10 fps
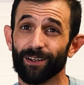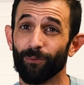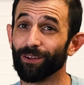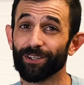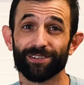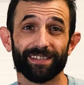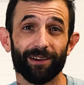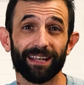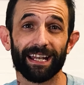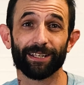Whether you're
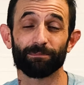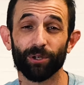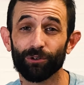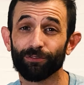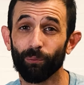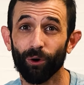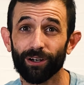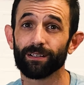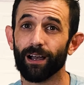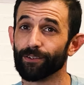staring at a computer for
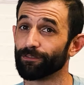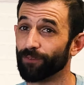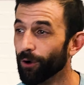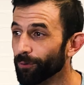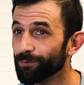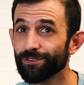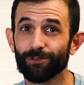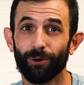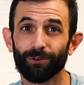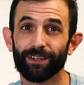work, on your phone,
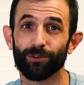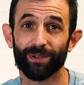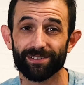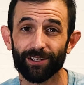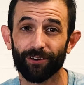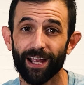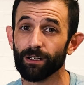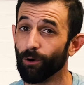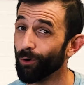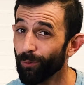scrolling through
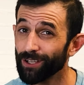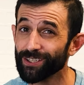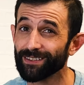Instagram, or watching